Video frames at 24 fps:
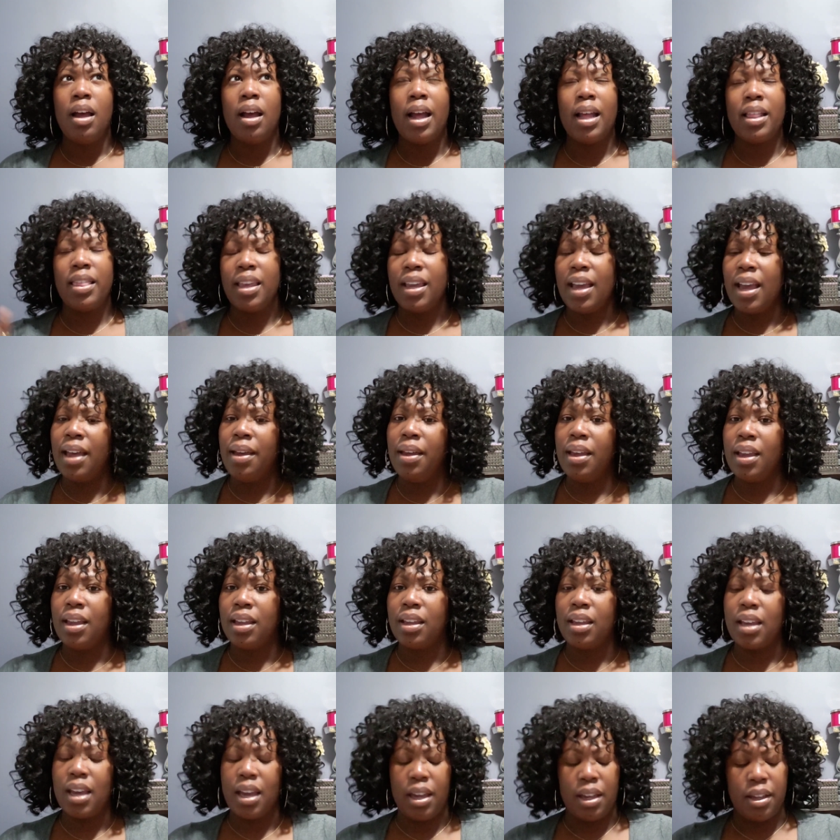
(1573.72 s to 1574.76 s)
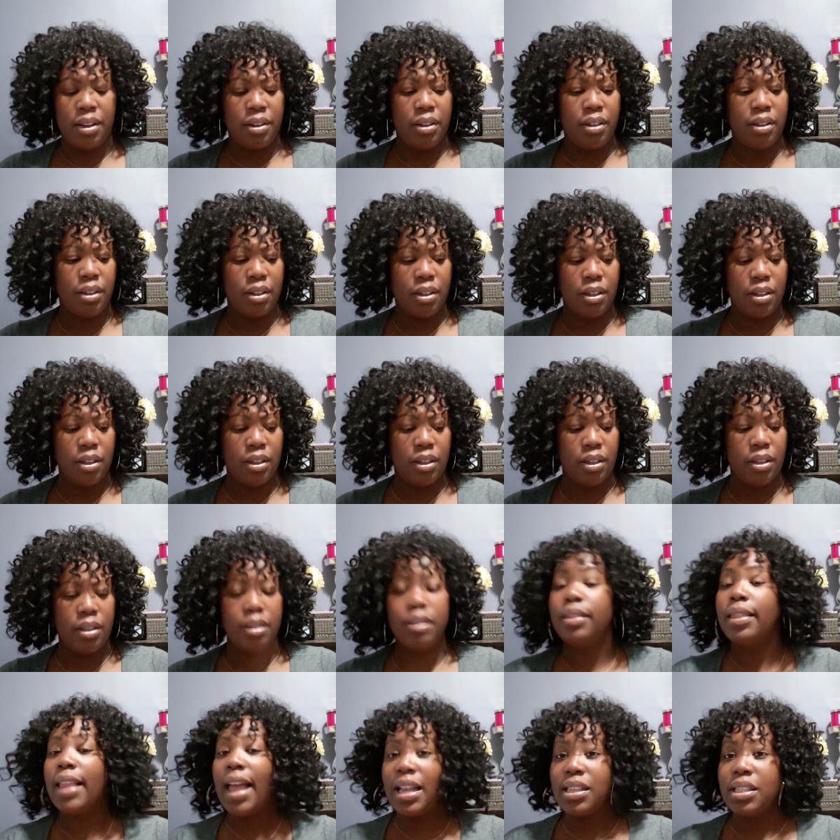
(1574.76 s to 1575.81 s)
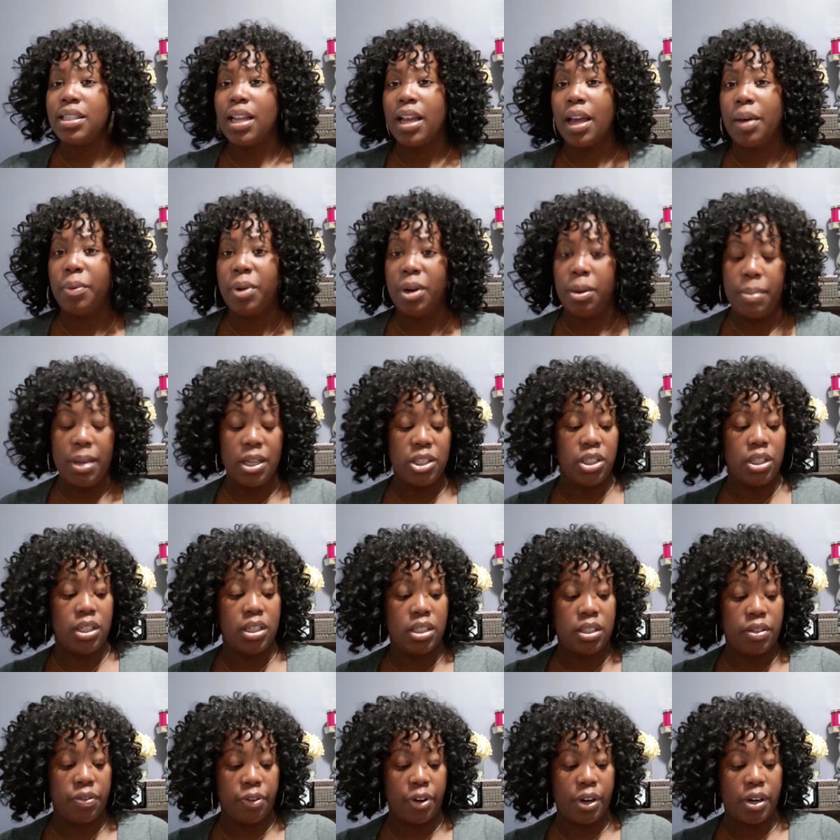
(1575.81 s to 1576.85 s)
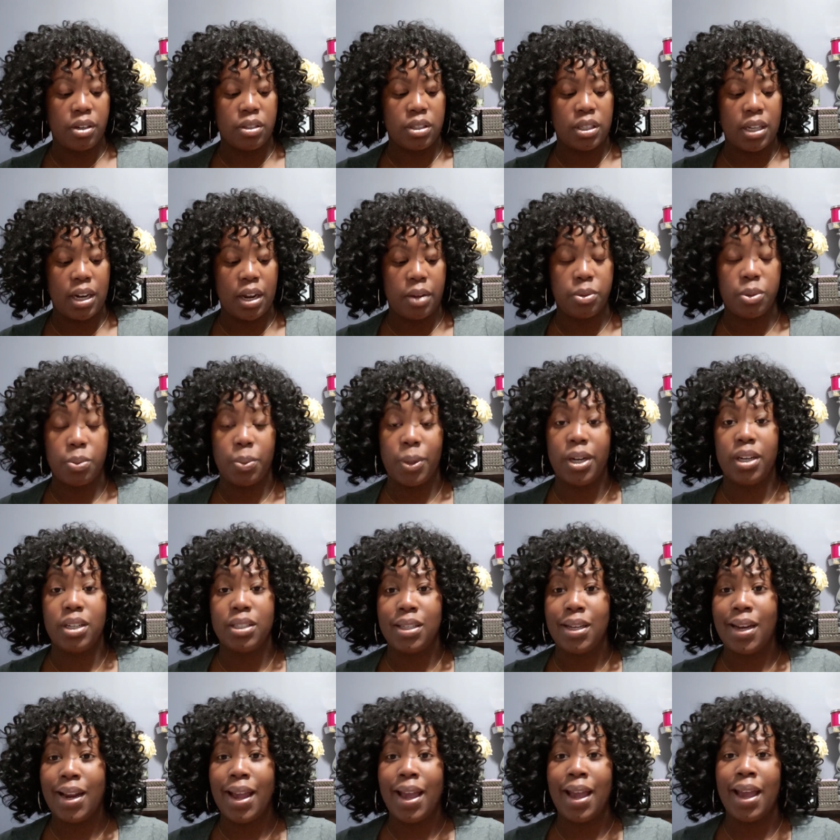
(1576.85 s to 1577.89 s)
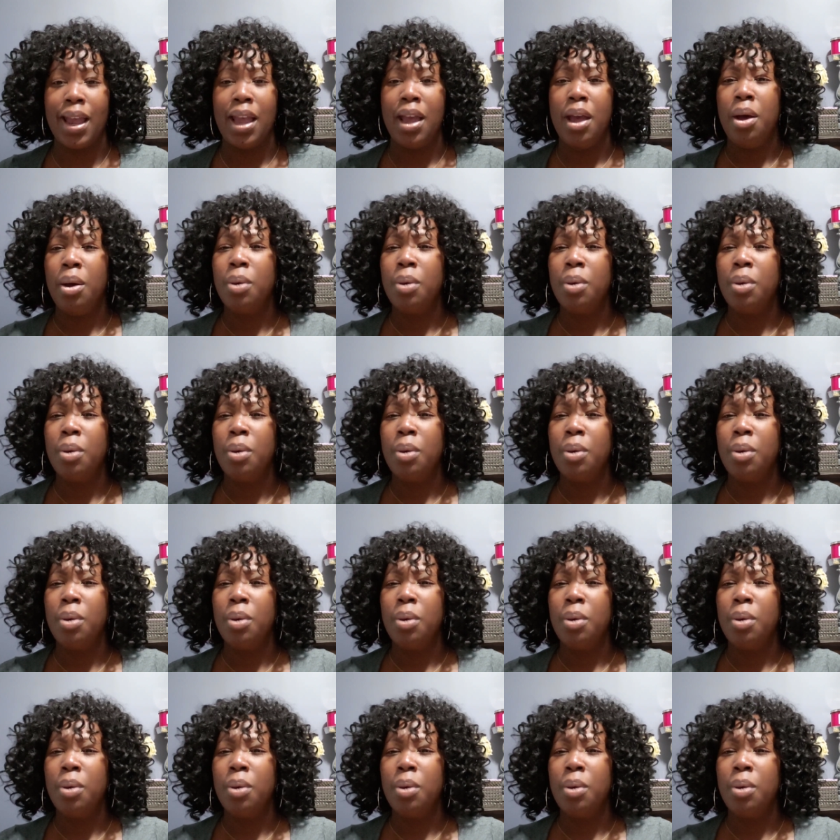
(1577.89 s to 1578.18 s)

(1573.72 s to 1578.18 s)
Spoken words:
I think last thing I want to mention is the fragrance that I was wearing today,